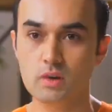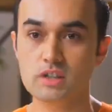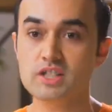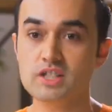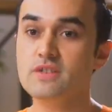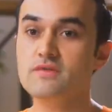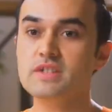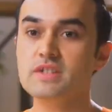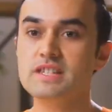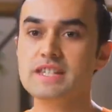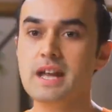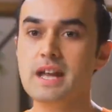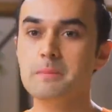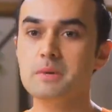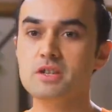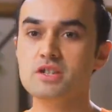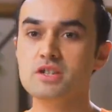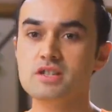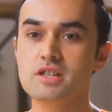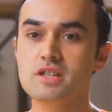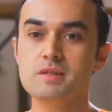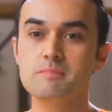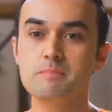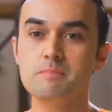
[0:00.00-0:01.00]
you've
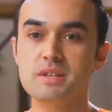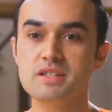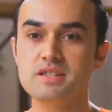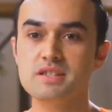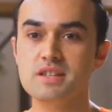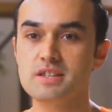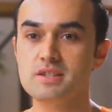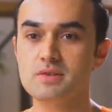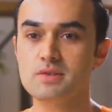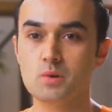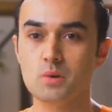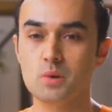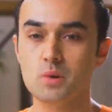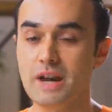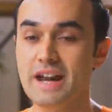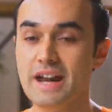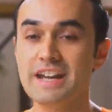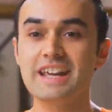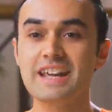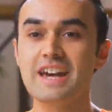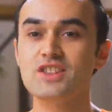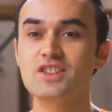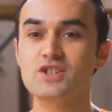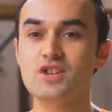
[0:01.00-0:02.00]
established this business or
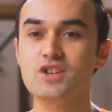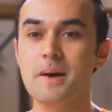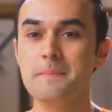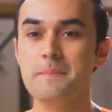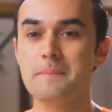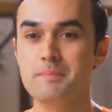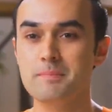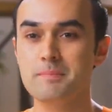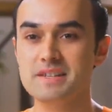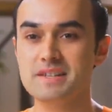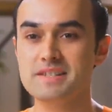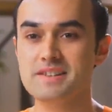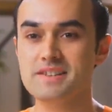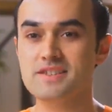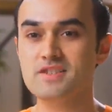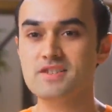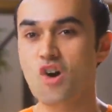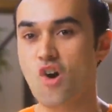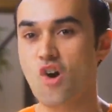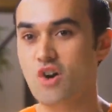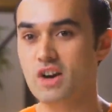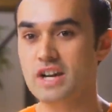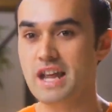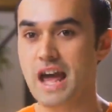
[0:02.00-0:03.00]
any other type of business
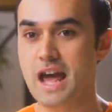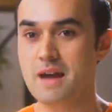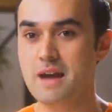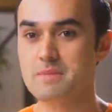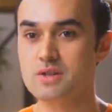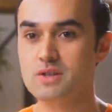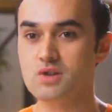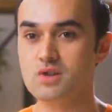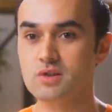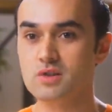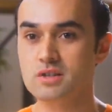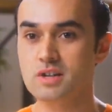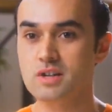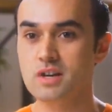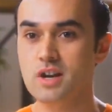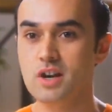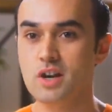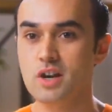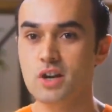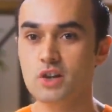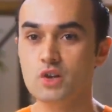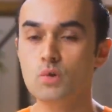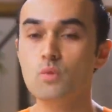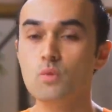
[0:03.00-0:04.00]
on Amazon,
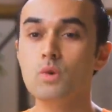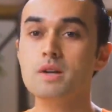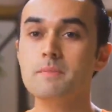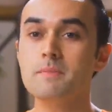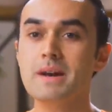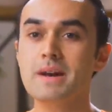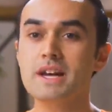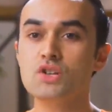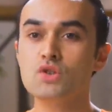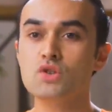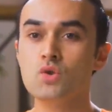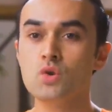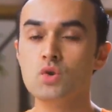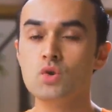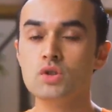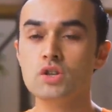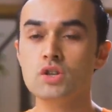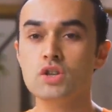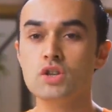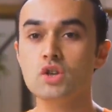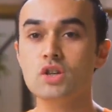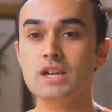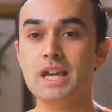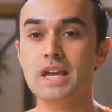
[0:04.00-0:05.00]
you want to make sure
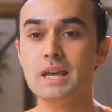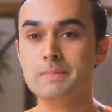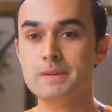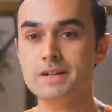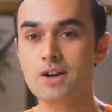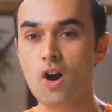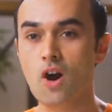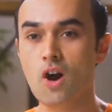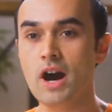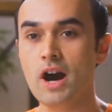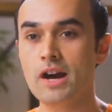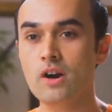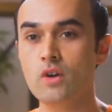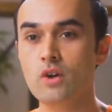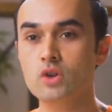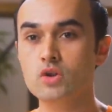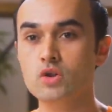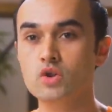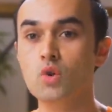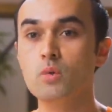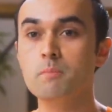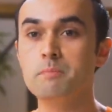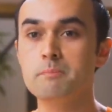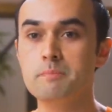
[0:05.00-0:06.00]
that you keep an eye on
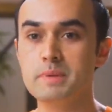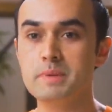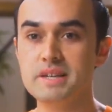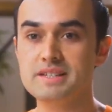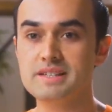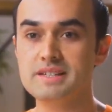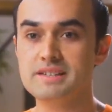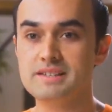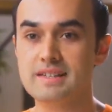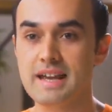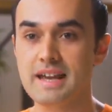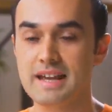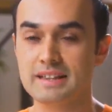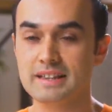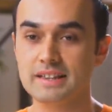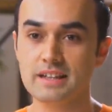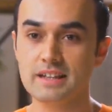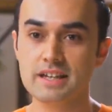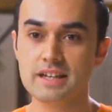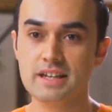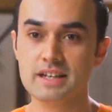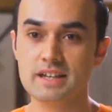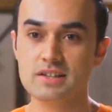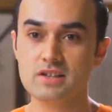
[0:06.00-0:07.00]
your business
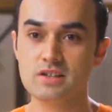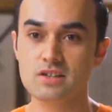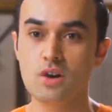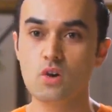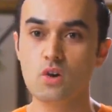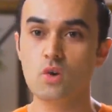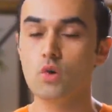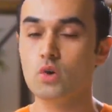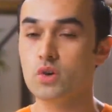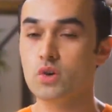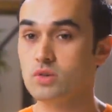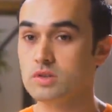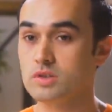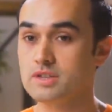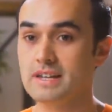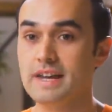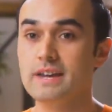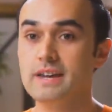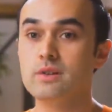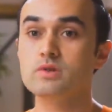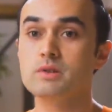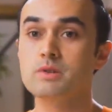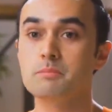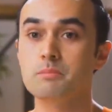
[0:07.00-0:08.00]
analytics or your
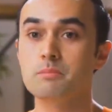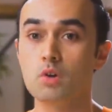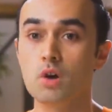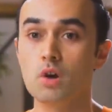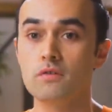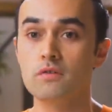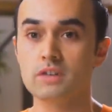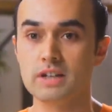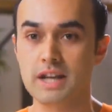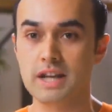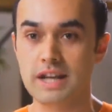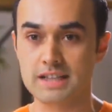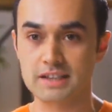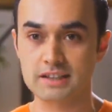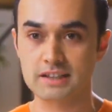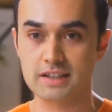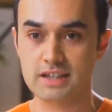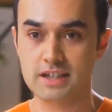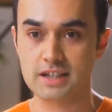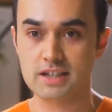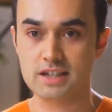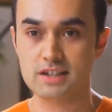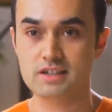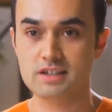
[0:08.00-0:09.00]
sales and profit
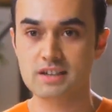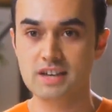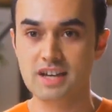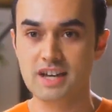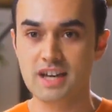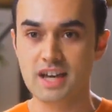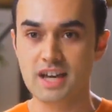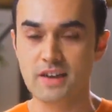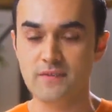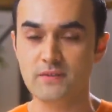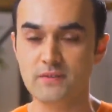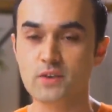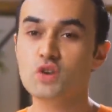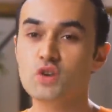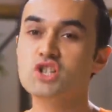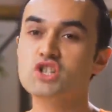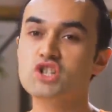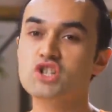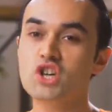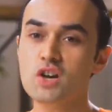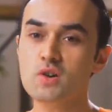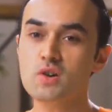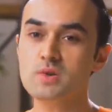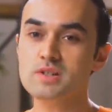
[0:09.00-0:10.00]
analytics. If you're a
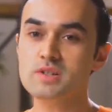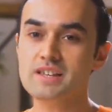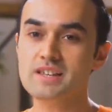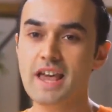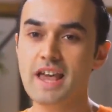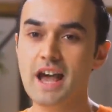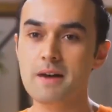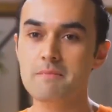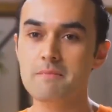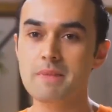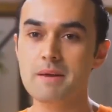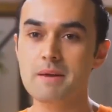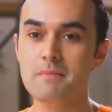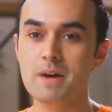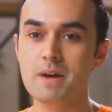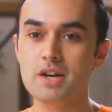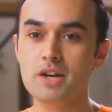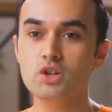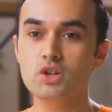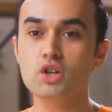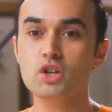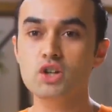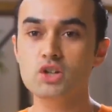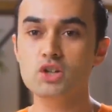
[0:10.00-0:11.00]
Jungle Scout member,
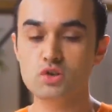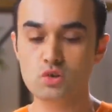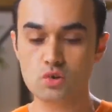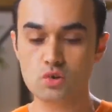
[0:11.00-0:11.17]
you can do